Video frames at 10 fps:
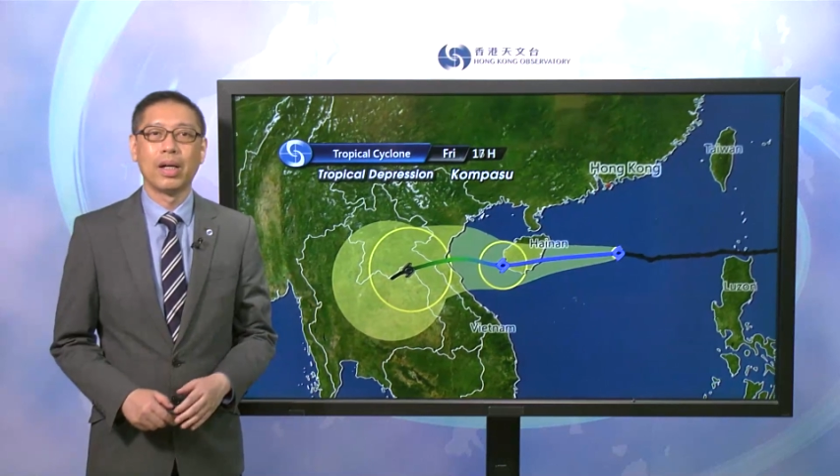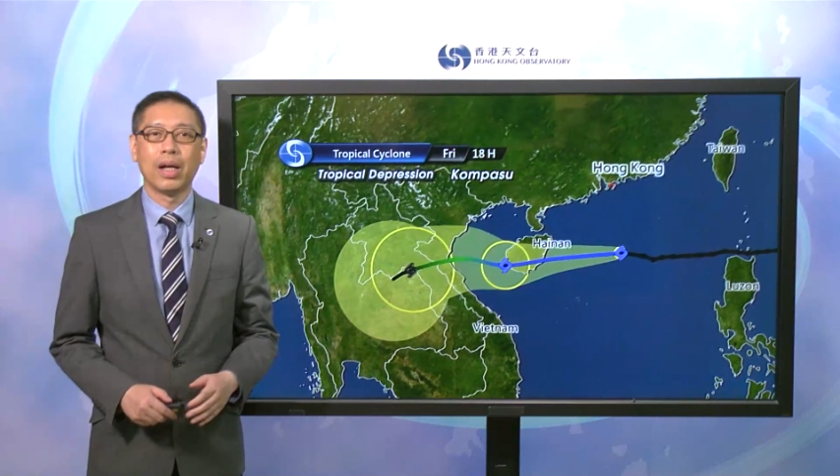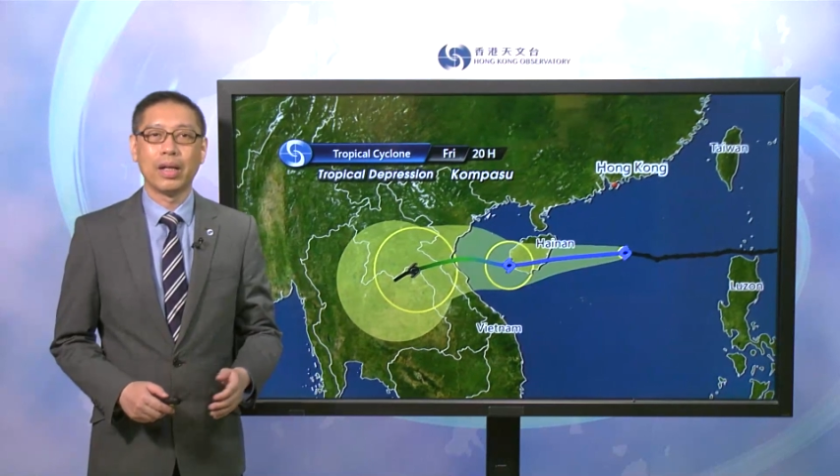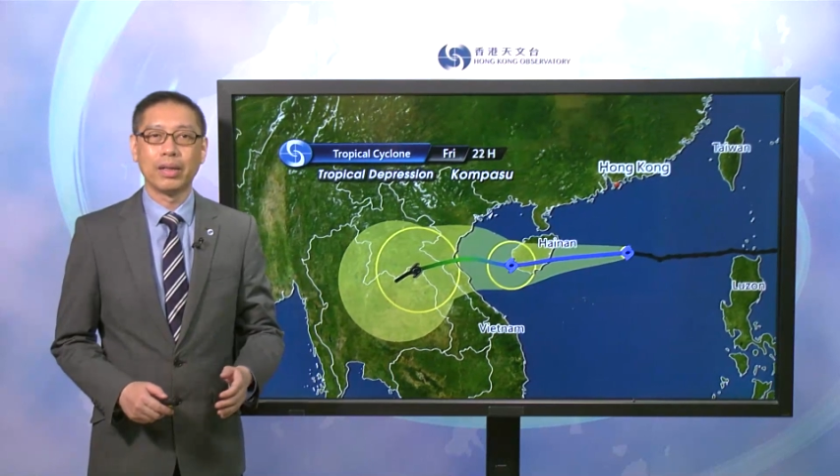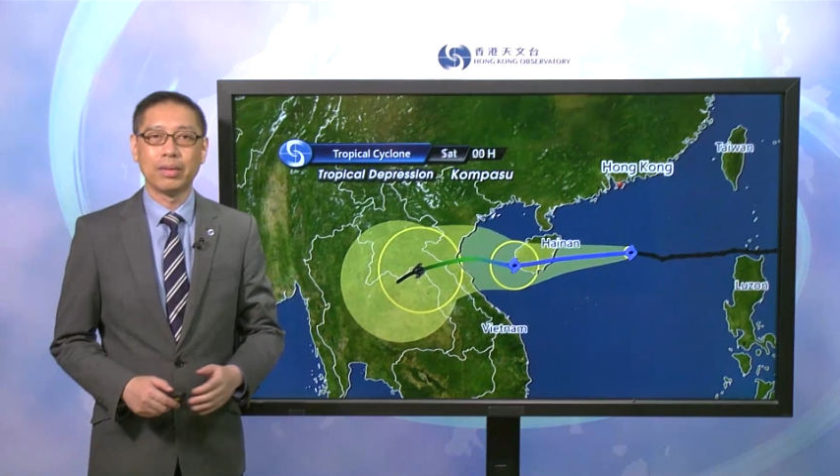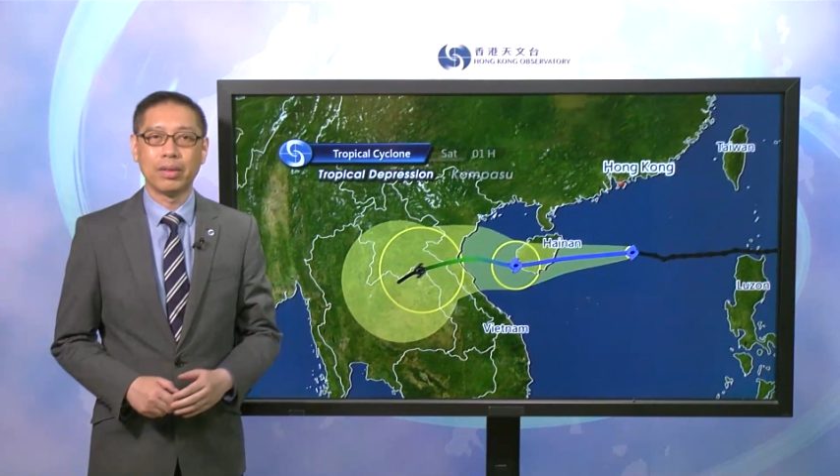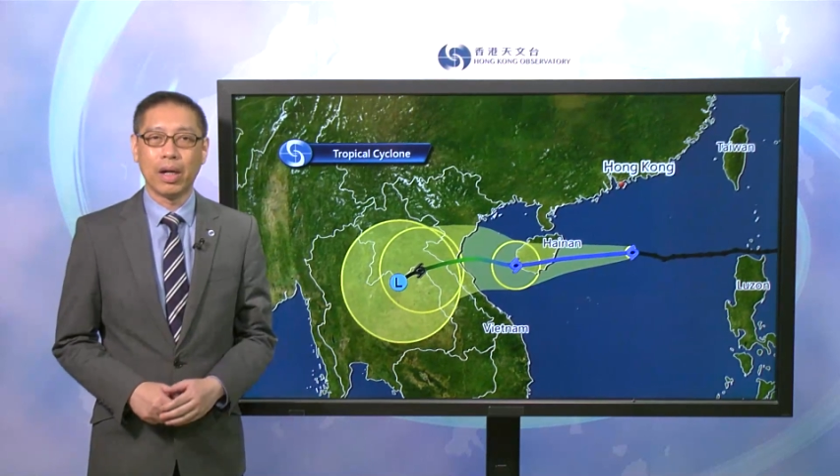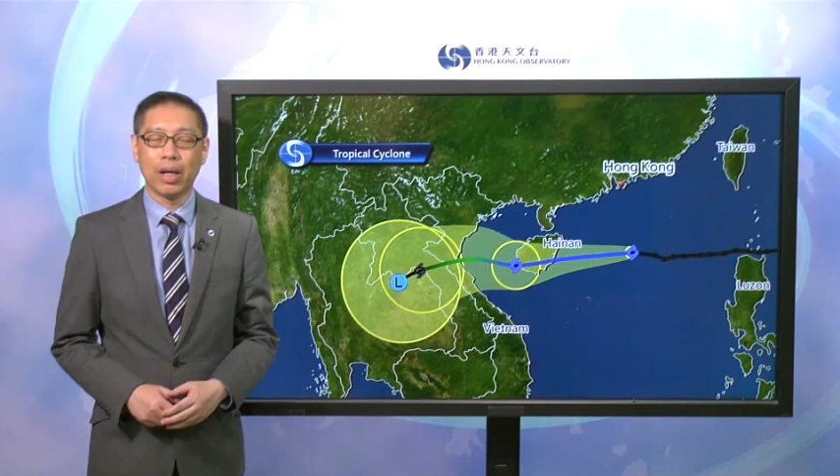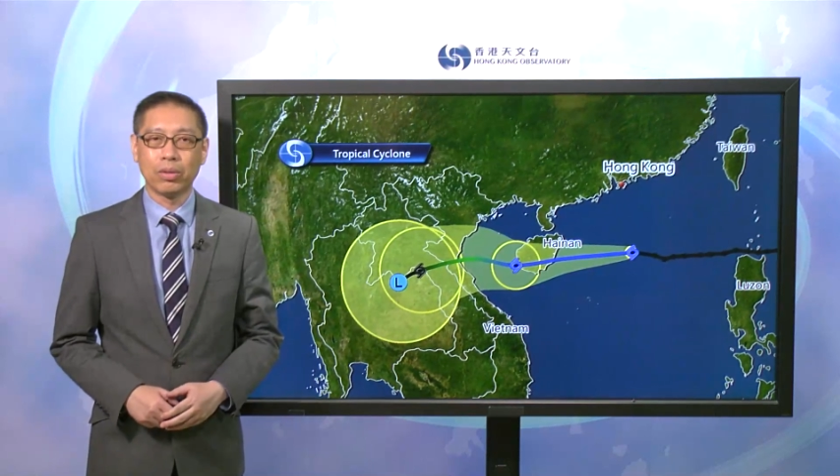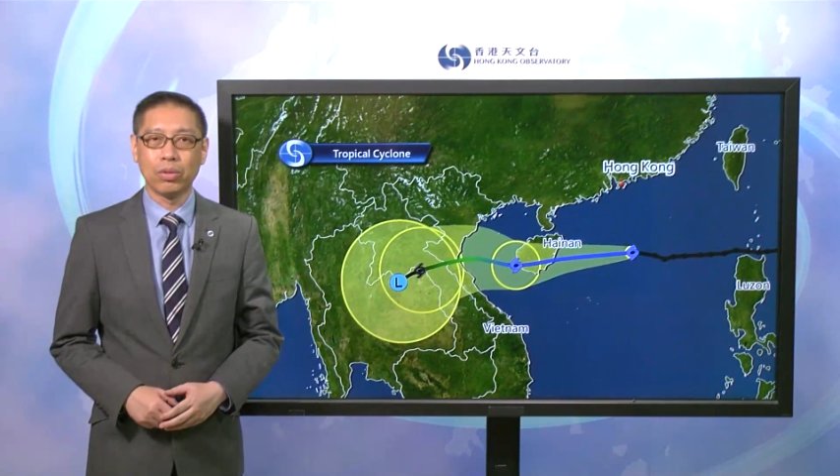and
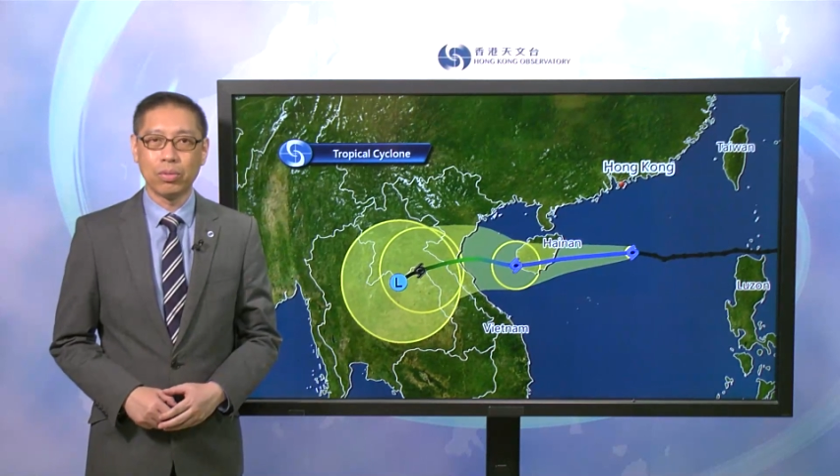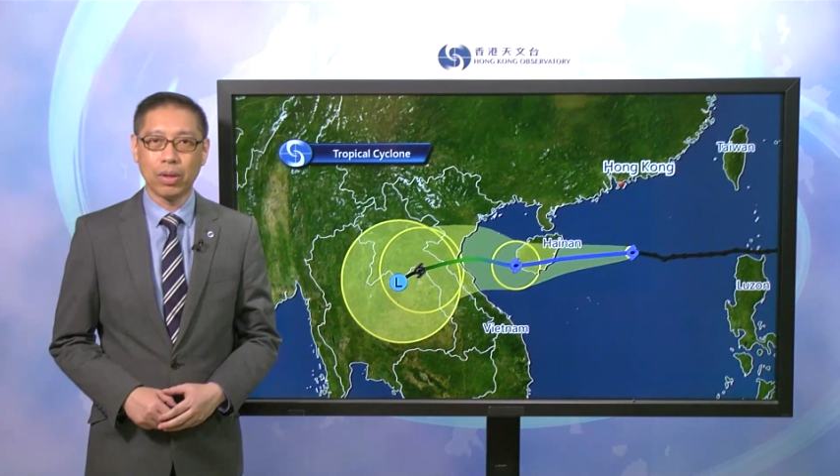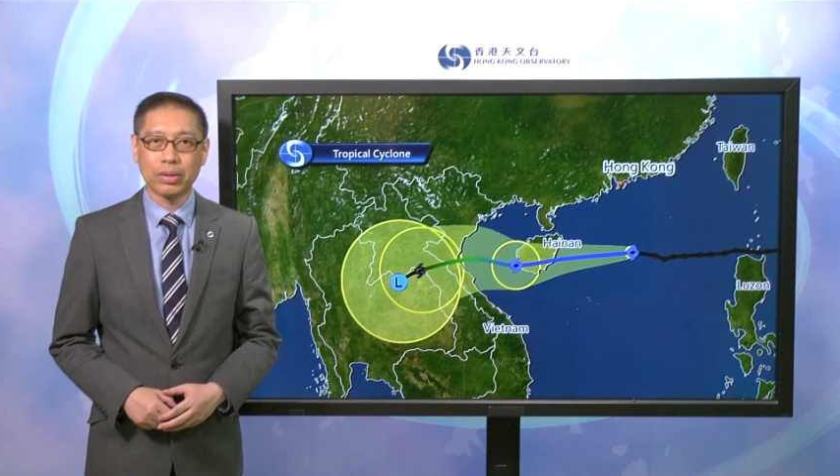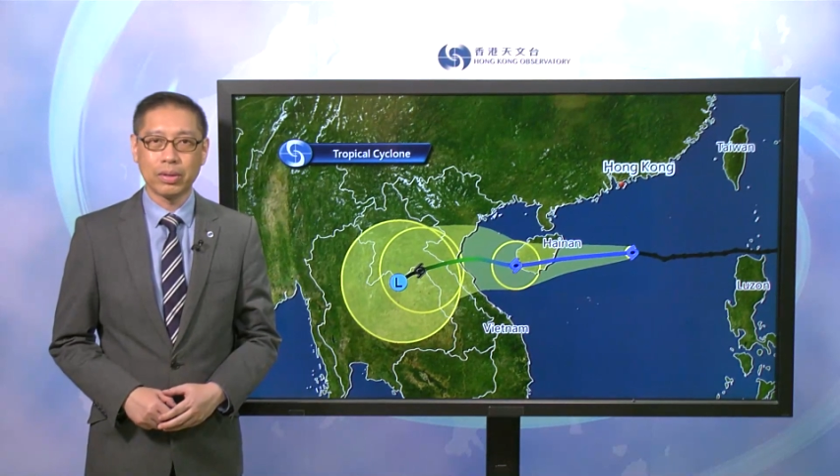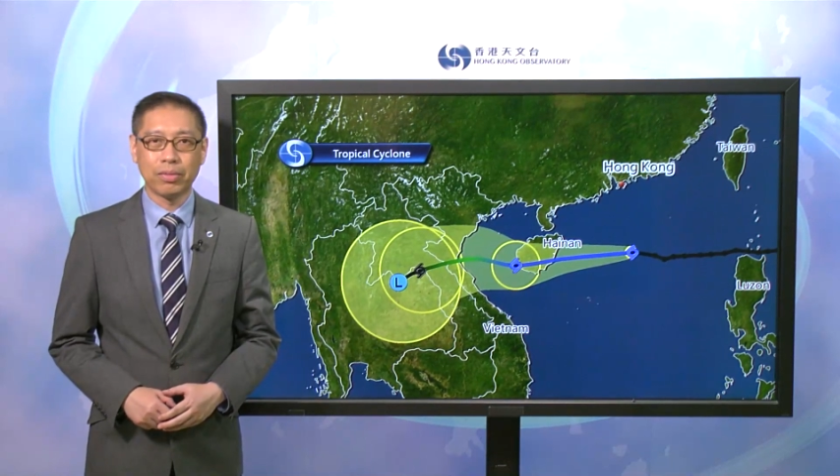towards the